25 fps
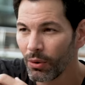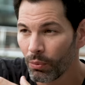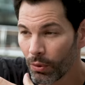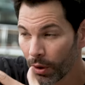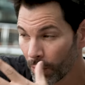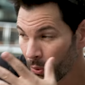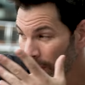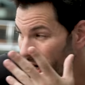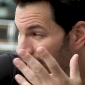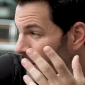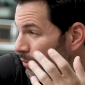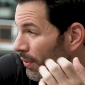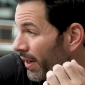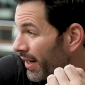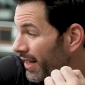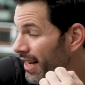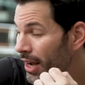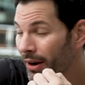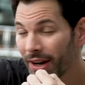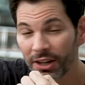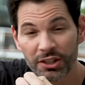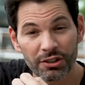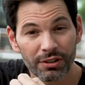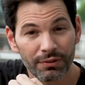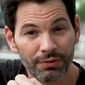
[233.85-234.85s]
where we're at right
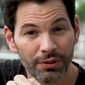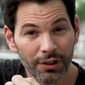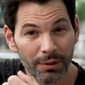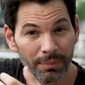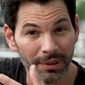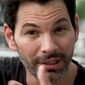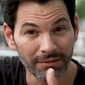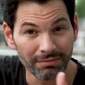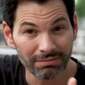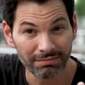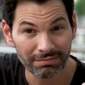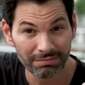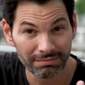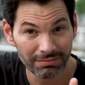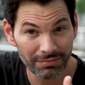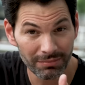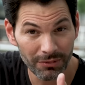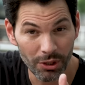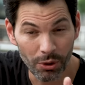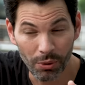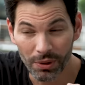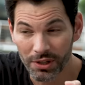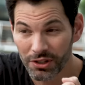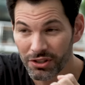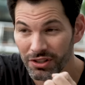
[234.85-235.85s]
now actually filming,
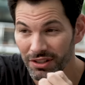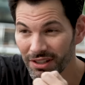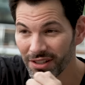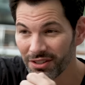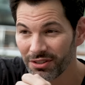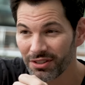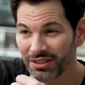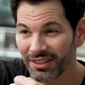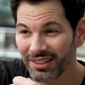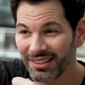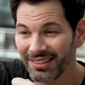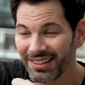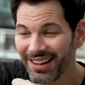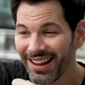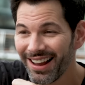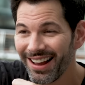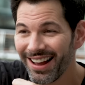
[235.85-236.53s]
coincidentally.